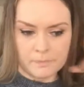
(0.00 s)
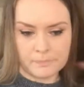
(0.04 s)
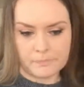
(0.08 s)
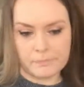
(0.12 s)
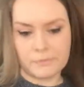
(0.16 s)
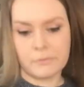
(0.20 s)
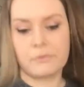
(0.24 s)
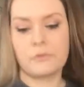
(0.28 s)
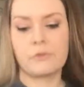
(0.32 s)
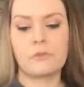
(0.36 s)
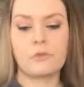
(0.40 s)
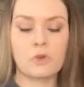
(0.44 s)

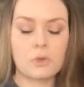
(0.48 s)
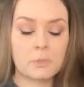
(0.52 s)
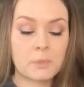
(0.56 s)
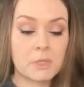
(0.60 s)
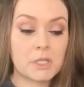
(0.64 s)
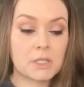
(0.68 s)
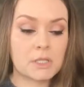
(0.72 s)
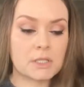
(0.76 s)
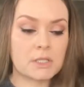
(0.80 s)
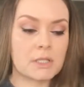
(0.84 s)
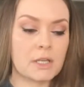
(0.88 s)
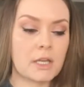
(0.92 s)

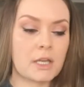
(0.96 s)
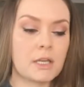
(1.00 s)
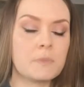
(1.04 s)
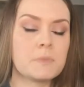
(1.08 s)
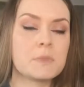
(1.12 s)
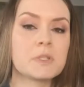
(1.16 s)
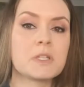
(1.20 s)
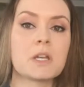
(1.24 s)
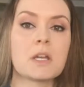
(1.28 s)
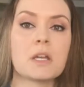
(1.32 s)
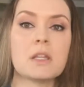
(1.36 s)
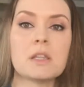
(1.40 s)
formula types.
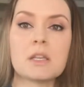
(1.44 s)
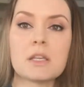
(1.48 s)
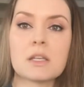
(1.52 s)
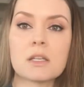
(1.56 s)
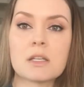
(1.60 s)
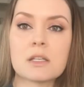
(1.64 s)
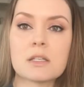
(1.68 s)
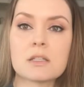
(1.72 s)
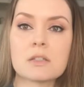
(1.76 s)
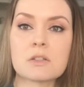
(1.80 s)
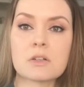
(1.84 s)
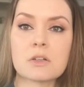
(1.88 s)
And then
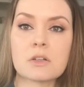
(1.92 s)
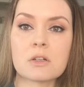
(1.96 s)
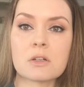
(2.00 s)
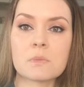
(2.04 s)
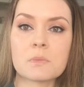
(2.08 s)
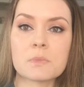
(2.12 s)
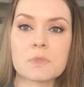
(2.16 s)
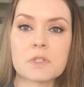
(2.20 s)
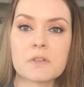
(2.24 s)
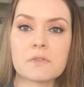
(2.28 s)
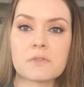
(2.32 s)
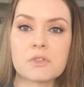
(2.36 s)
in
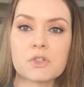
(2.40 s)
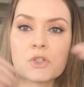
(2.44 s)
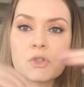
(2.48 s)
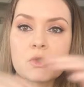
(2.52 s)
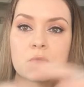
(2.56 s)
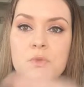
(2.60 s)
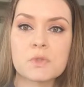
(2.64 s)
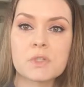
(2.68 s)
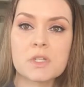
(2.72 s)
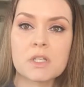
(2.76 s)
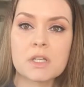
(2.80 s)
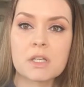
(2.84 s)
terms of
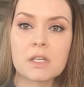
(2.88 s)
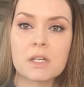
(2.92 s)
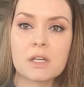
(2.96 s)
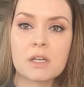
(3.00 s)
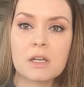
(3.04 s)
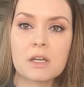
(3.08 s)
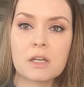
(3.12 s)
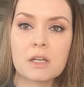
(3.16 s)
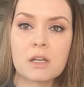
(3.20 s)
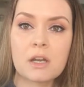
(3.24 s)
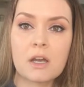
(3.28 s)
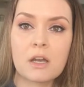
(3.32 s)
choosing
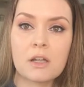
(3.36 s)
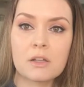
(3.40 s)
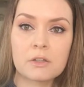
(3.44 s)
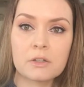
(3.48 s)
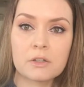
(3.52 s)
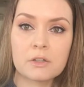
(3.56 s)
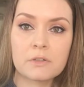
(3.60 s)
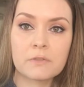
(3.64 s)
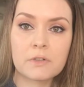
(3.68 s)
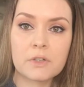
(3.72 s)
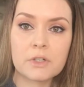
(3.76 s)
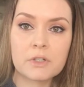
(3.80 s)
a color
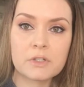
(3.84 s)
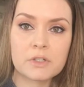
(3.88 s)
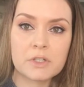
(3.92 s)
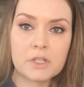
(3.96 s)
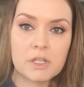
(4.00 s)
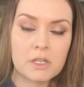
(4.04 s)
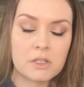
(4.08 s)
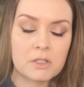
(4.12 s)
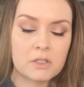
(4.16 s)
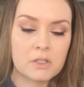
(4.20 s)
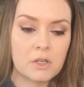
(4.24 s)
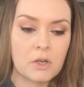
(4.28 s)
for your
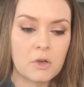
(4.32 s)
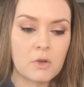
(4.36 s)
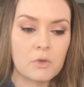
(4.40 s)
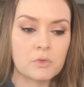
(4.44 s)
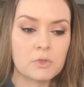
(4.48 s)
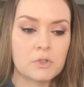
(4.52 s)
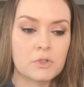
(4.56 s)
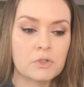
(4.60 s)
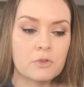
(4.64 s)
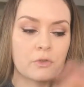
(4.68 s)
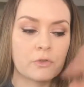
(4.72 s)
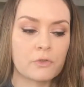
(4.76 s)
skin tone,
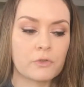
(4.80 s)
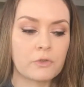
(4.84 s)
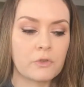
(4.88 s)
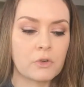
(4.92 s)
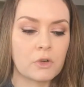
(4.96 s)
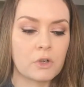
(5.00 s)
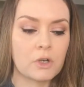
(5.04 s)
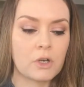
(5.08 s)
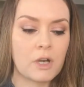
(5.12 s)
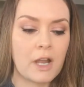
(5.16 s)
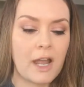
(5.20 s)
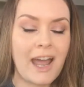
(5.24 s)
so
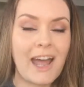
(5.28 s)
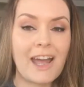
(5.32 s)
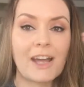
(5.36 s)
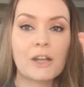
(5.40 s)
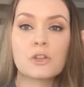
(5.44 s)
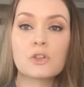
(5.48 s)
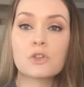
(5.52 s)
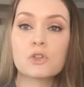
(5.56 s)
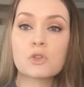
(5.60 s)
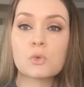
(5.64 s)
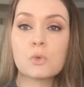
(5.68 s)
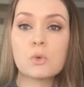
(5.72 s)
for
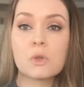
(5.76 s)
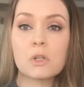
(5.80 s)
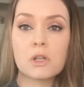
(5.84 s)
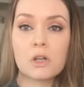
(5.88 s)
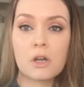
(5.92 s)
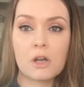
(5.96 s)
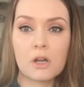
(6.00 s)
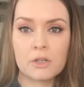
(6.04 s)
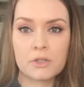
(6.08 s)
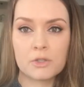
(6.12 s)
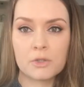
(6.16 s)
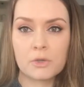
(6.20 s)
actual
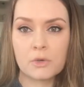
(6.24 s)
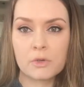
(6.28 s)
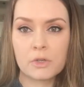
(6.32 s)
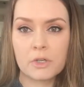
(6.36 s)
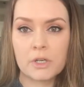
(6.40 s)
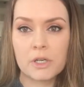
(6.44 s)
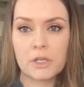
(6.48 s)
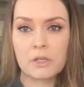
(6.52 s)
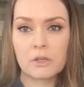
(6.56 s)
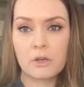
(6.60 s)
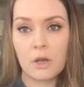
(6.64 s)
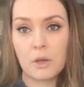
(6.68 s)

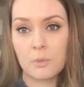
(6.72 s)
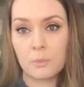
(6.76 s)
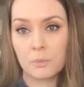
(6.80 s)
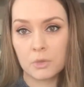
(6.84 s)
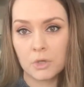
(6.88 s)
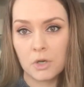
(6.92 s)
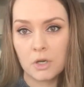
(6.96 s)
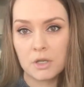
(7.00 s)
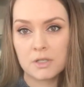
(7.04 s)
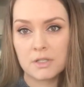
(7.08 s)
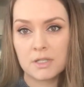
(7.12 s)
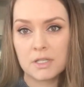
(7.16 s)
contouring, not
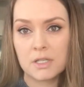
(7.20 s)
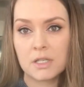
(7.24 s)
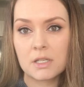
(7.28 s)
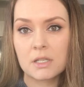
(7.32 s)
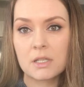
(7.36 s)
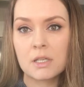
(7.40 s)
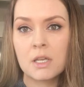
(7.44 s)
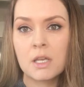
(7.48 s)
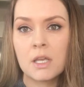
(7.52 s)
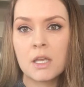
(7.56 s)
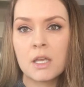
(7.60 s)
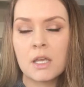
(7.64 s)
bronzing,
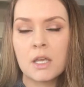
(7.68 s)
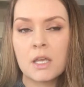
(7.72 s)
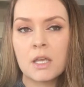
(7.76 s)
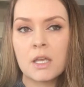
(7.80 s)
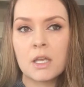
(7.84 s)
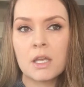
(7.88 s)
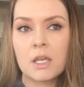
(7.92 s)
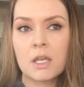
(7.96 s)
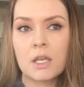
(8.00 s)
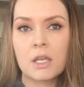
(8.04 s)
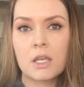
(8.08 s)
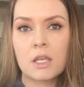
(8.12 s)

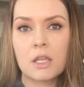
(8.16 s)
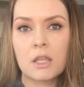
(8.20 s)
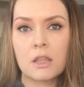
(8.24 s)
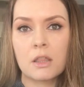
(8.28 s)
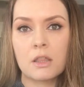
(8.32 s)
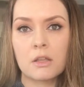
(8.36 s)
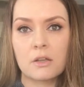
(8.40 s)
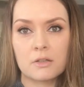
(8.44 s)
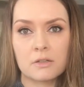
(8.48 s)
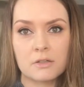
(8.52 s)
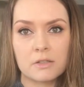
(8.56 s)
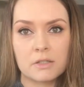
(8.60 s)

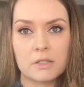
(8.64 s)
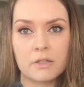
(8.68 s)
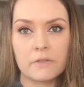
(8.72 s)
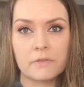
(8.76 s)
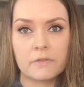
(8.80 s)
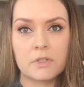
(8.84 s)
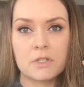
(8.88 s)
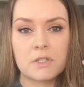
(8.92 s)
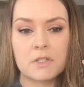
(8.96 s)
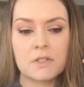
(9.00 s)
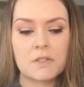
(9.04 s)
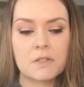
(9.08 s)
there's a
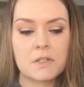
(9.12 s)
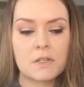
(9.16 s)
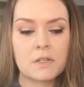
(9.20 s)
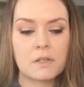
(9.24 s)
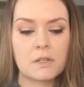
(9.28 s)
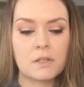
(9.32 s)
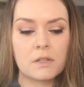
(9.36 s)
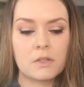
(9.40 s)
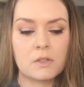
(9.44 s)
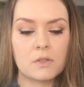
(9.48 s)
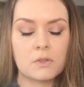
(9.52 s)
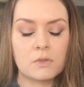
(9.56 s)
difference.
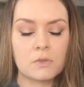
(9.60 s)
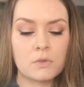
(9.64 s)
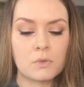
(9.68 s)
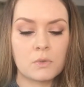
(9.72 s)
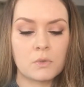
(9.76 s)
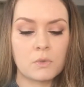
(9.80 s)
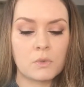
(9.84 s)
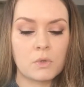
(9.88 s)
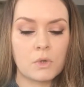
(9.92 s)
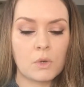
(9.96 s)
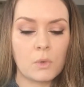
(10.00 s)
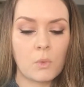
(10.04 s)

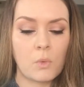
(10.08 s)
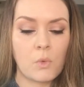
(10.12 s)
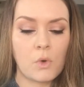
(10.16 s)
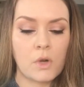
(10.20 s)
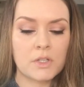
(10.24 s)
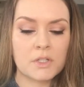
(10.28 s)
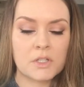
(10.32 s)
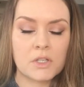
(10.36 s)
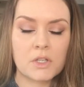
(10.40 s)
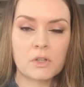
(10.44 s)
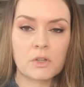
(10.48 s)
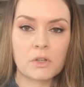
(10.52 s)
You want
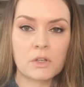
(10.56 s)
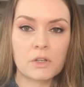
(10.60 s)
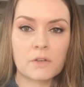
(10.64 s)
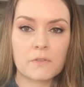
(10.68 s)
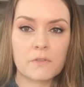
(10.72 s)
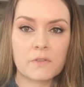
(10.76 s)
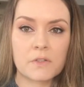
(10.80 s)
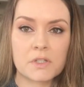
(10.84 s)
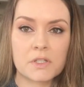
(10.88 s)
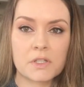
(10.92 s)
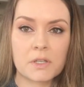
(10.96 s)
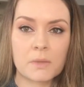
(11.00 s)
to look for
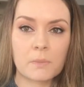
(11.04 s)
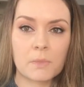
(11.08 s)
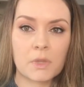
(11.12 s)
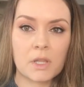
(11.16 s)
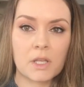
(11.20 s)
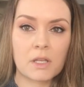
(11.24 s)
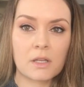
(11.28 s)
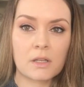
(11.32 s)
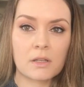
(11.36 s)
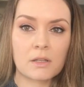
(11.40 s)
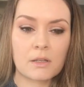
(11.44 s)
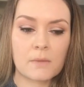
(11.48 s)

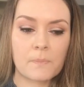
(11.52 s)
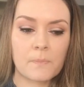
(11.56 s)
something